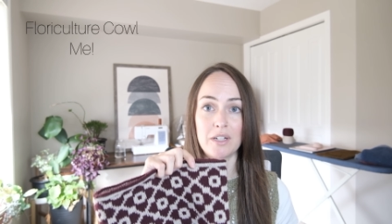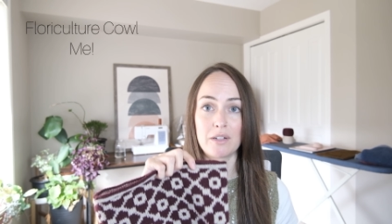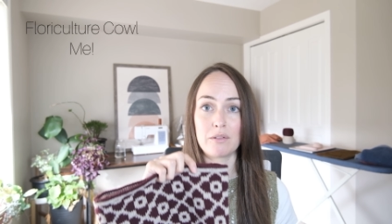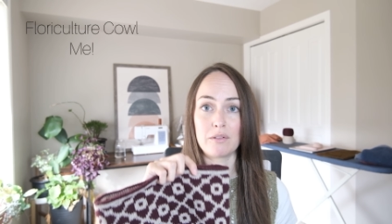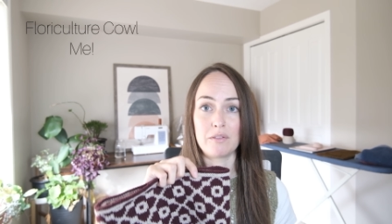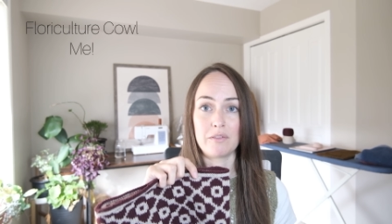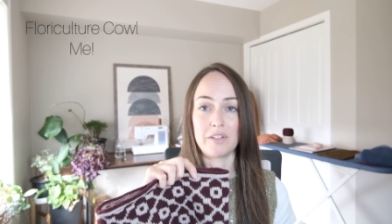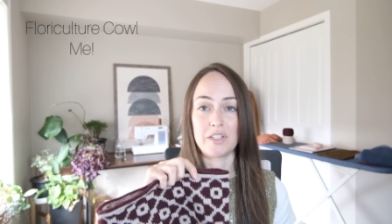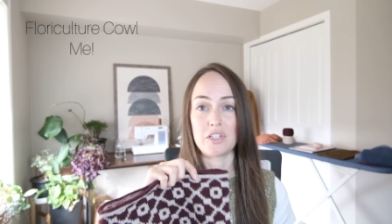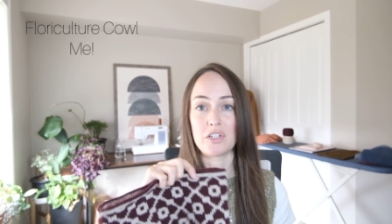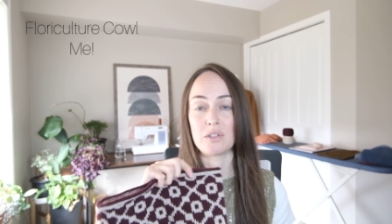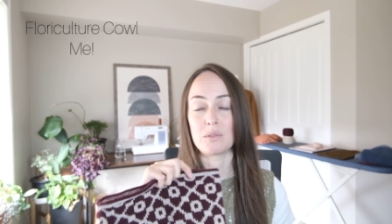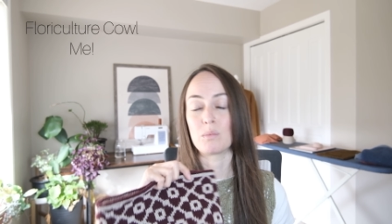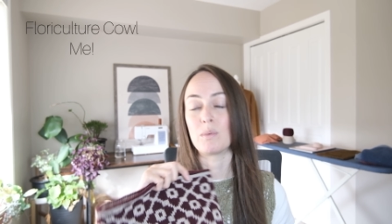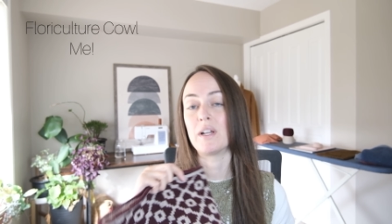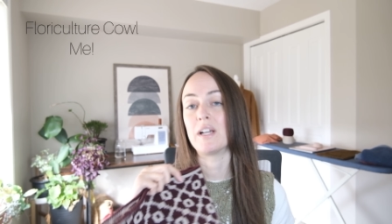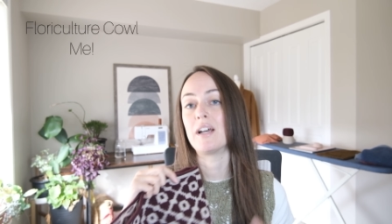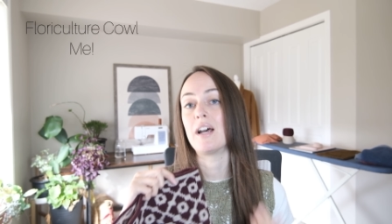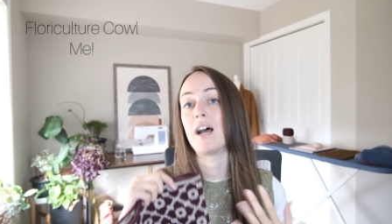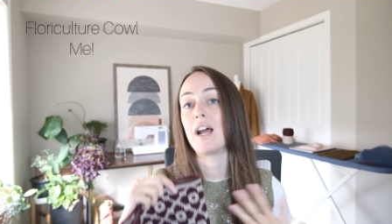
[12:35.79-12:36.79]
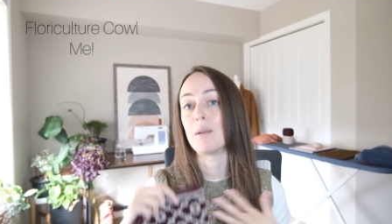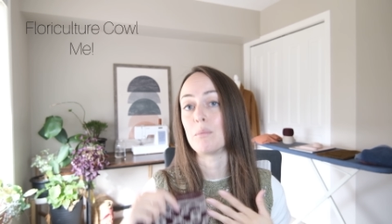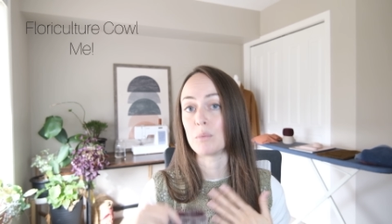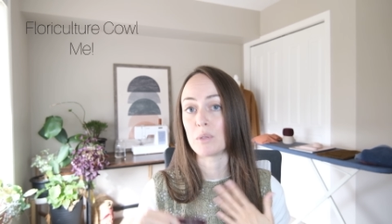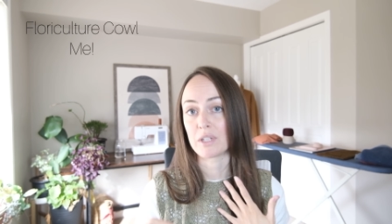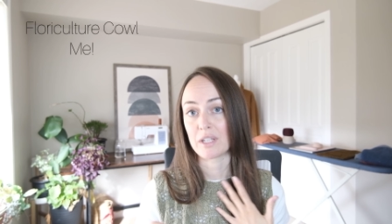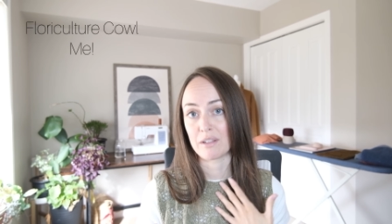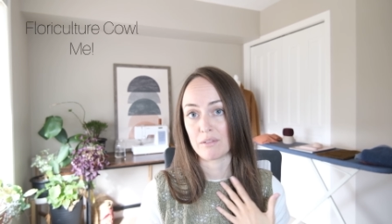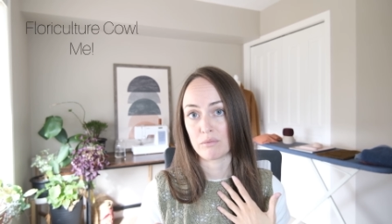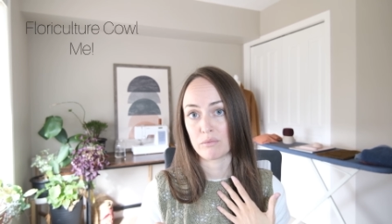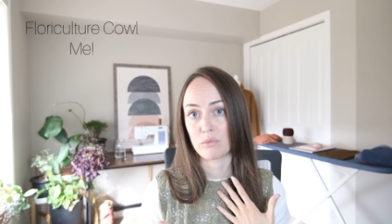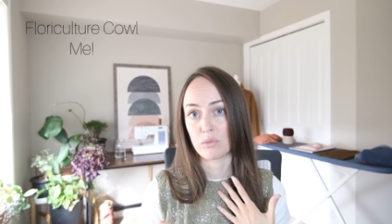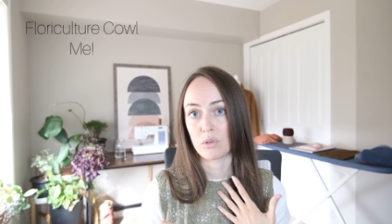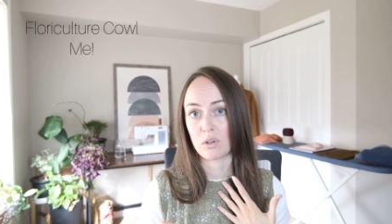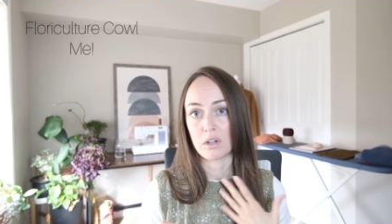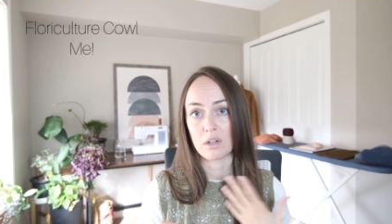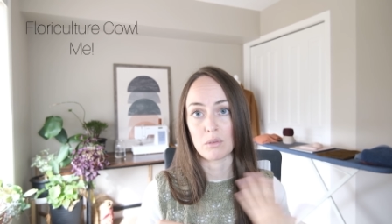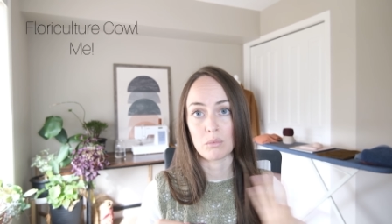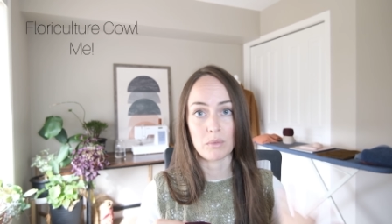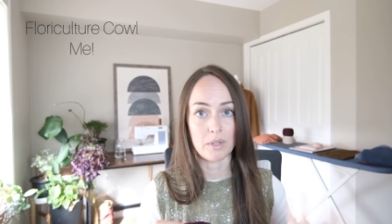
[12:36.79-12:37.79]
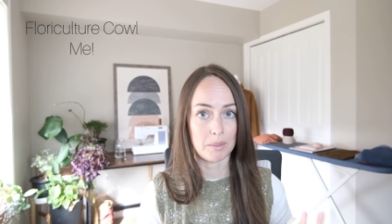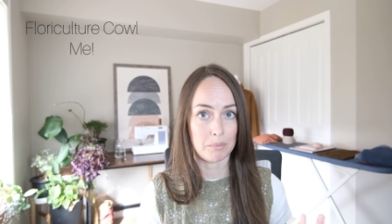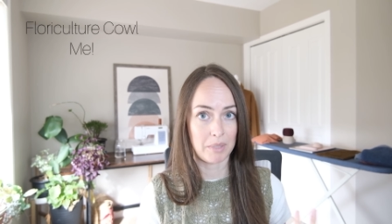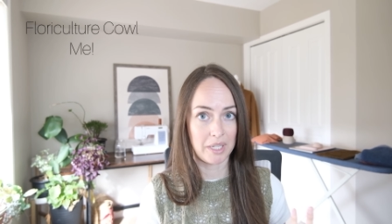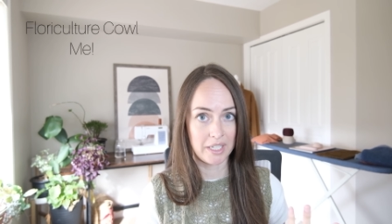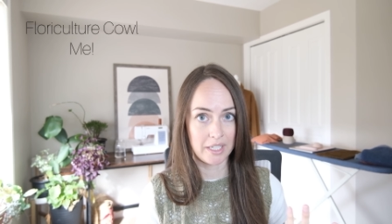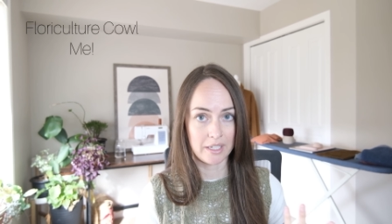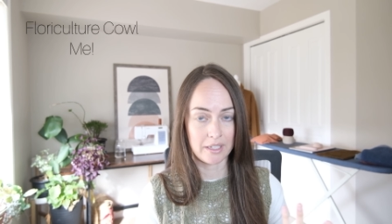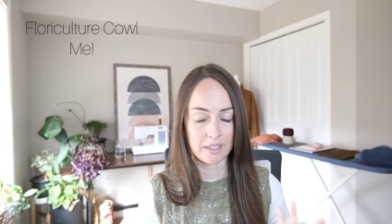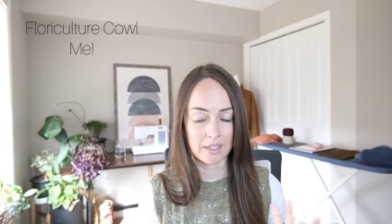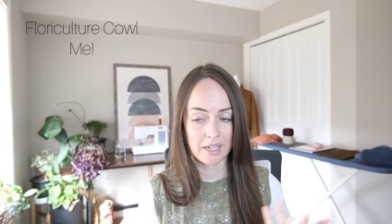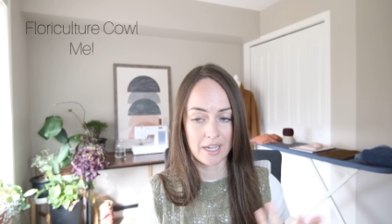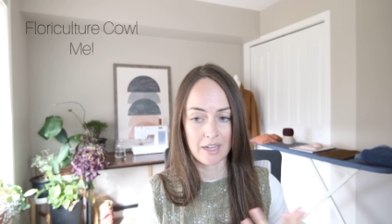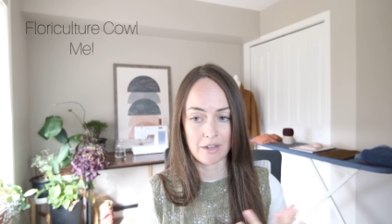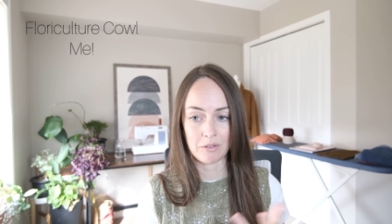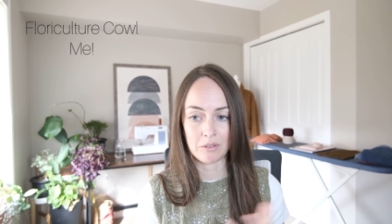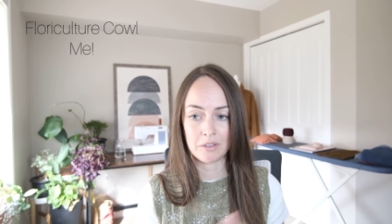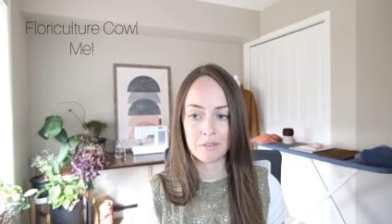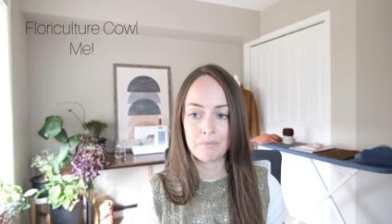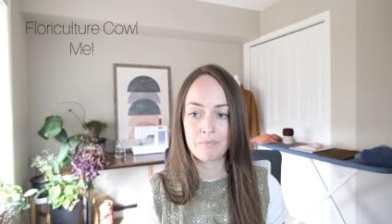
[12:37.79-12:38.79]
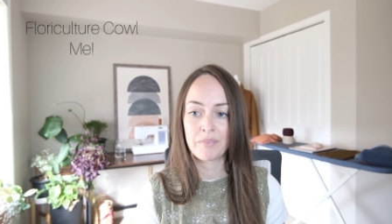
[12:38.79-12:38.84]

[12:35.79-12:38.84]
which is what I'm looking for when making a cowl.